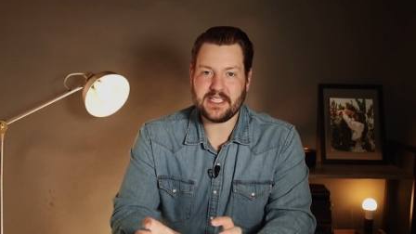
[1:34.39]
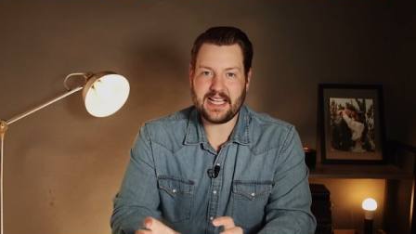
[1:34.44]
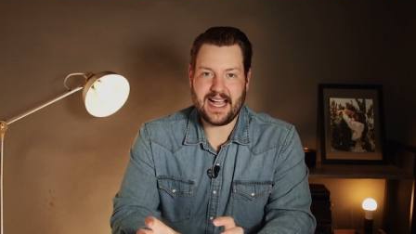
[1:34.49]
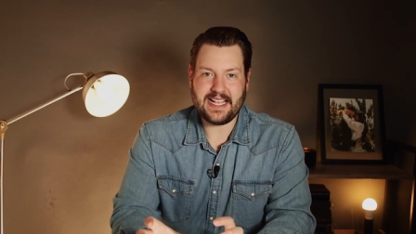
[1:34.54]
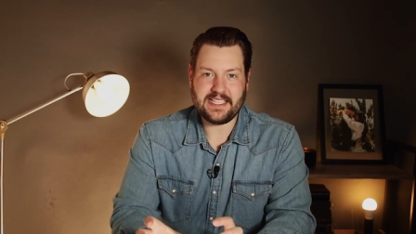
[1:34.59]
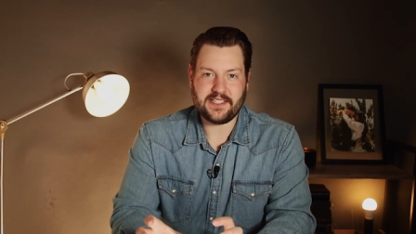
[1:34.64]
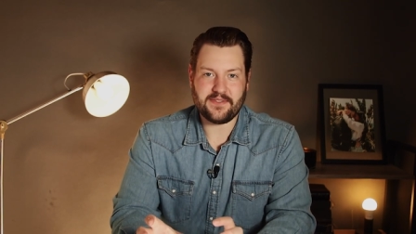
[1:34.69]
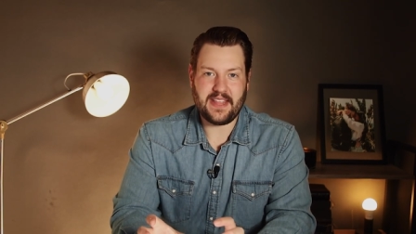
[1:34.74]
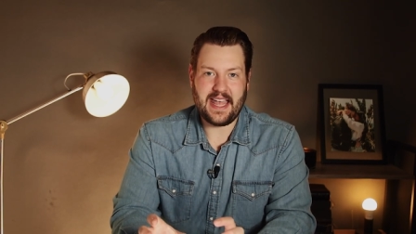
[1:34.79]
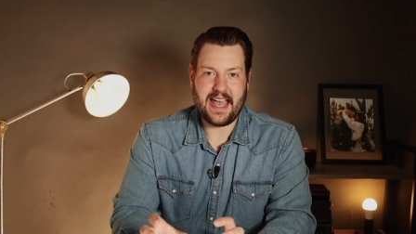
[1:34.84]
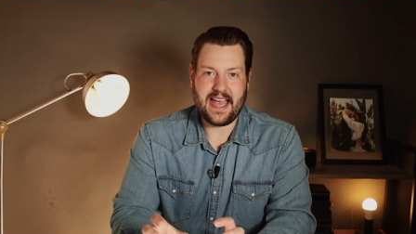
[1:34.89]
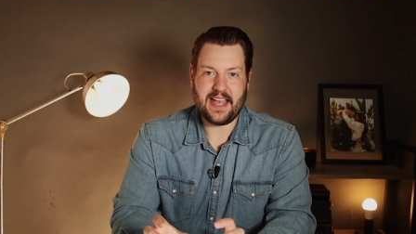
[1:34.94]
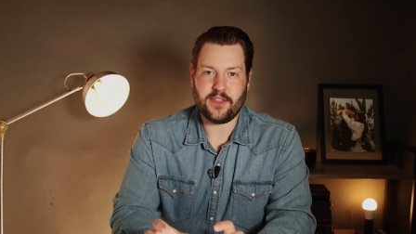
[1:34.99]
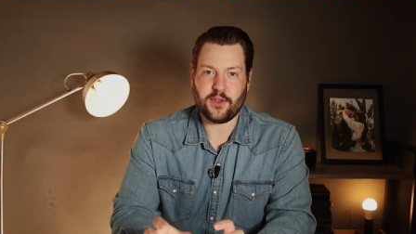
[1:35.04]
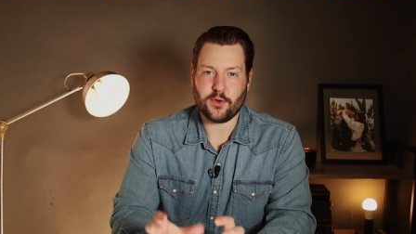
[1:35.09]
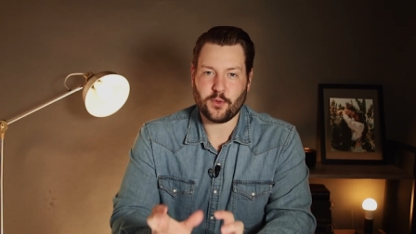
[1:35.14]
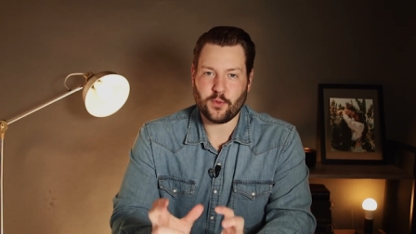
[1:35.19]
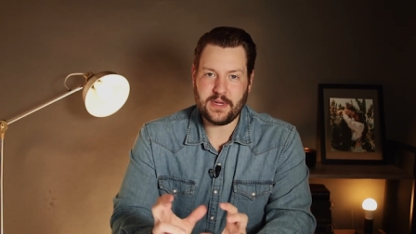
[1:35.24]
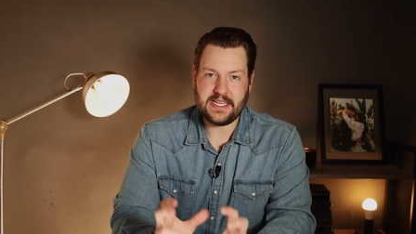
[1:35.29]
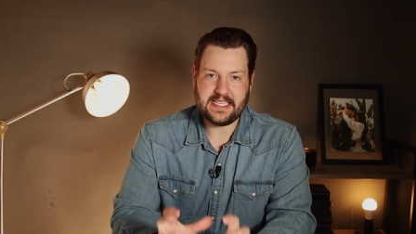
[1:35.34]
sides of
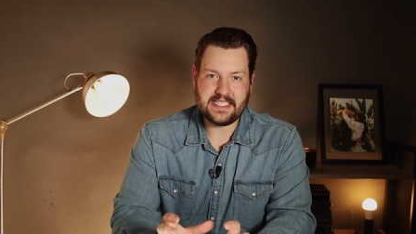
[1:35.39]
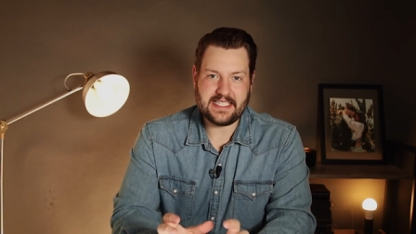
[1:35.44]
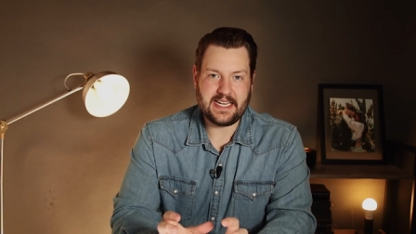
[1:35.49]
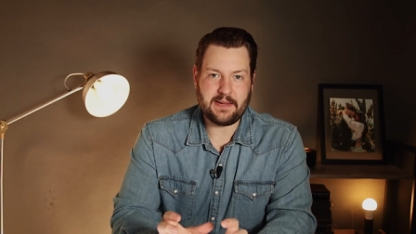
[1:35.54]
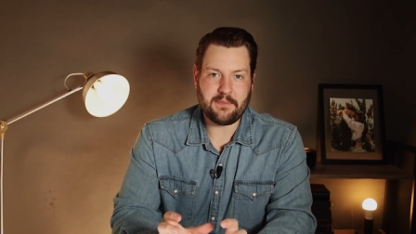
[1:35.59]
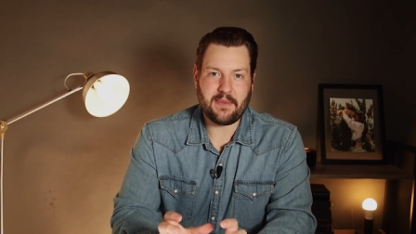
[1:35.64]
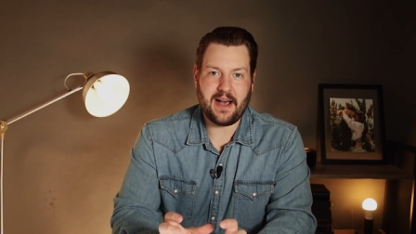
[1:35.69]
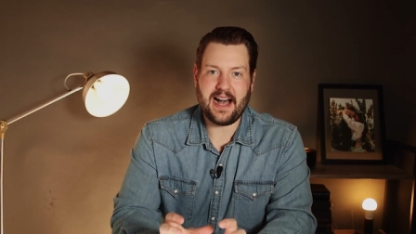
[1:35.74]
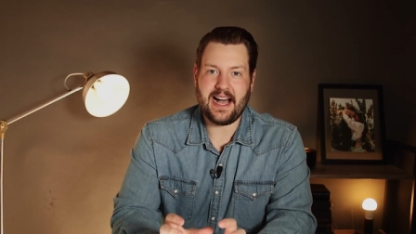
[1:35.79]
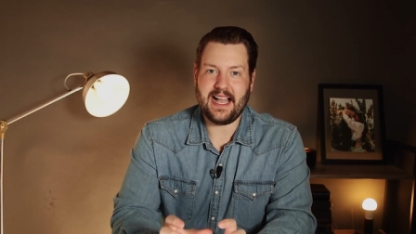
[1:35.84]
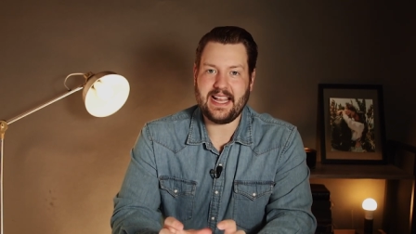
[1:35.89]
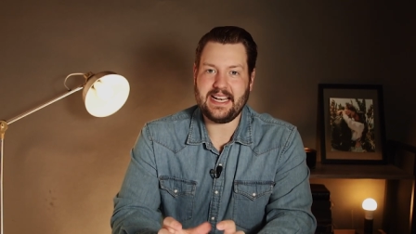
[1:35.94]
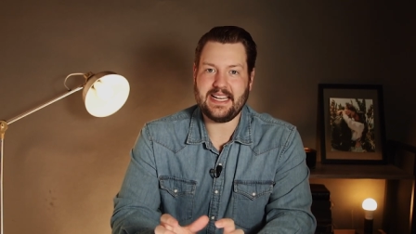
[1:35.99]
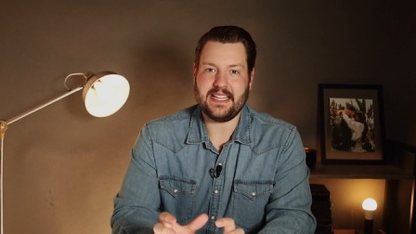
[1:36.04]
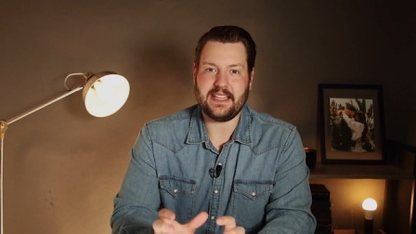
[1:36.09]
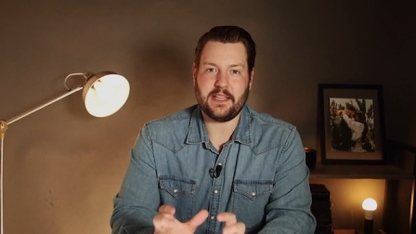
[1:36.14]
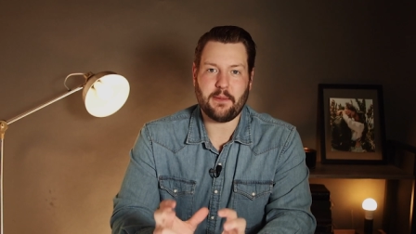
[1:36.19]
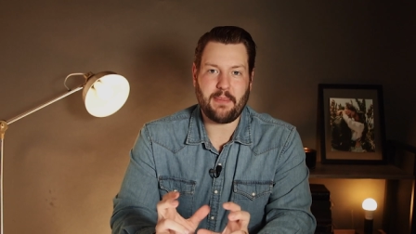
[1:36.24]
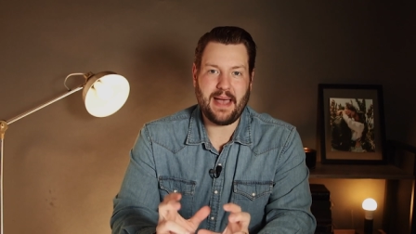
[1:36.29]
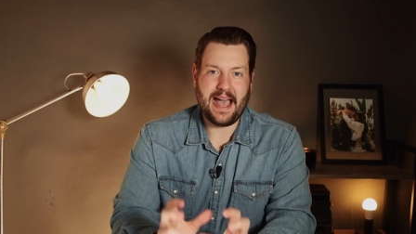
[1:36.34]
that the reasoning behind
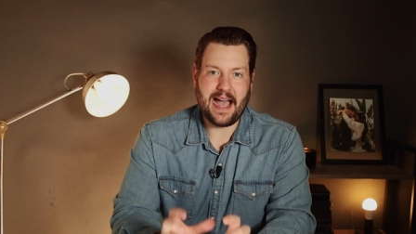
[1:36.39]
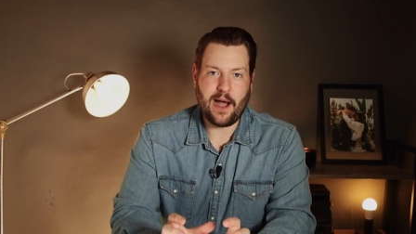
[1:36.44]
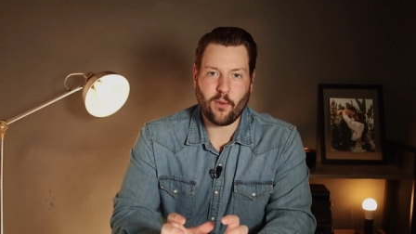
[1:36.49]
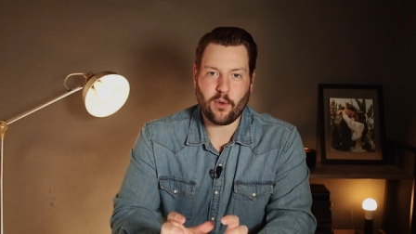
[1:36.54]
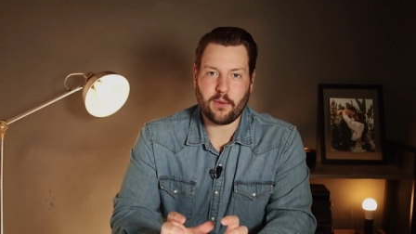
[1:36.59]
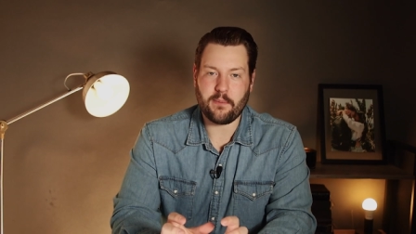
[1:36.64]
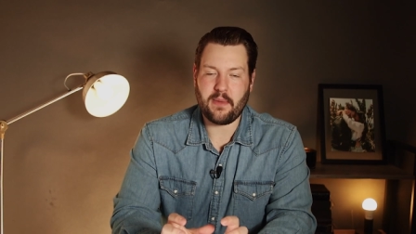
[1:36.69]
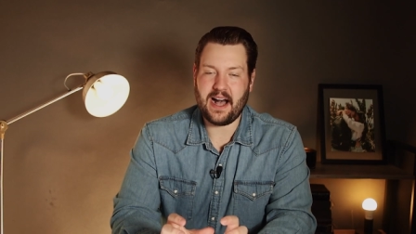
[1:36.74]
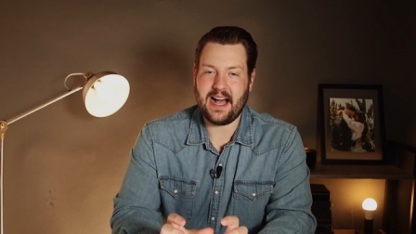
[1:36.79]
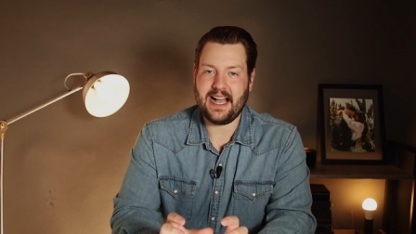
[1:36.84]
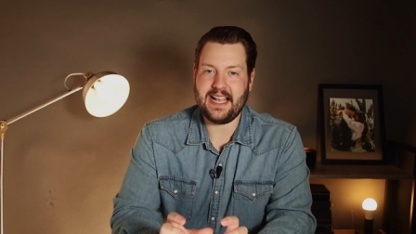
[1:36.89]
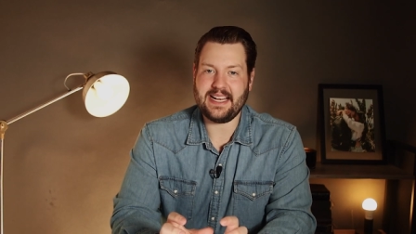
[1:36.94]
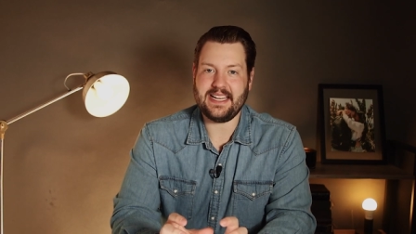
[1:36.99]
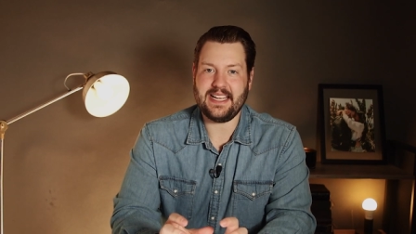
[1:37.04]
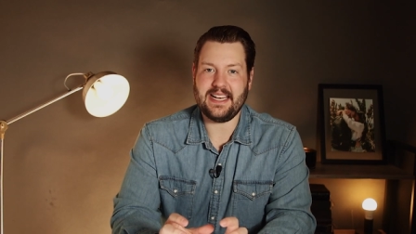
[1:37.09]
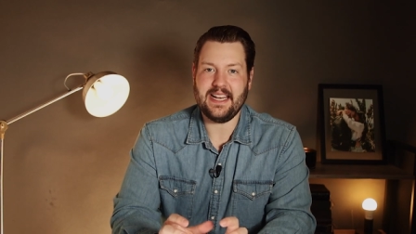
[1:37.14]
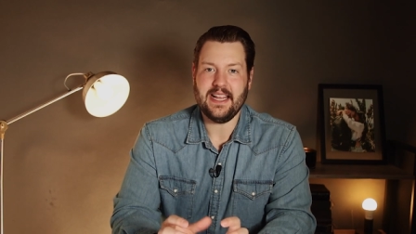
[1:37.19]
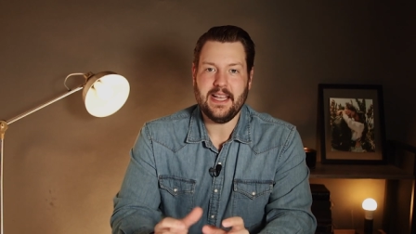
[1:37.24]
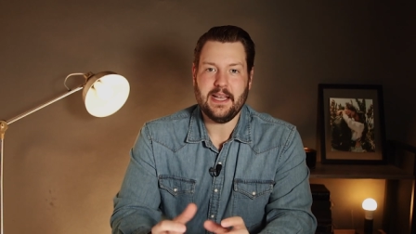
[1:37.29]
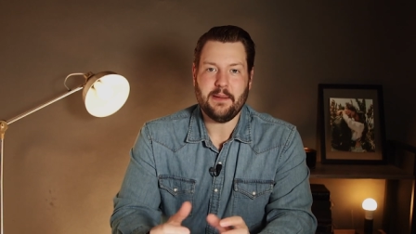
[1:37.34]
it the power behind
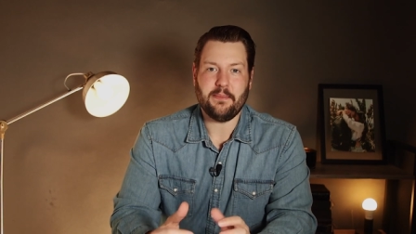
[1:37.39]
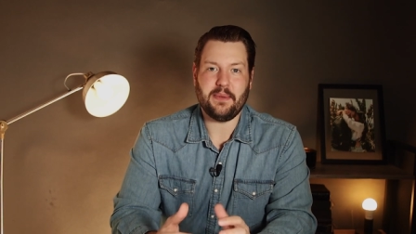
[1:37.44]
it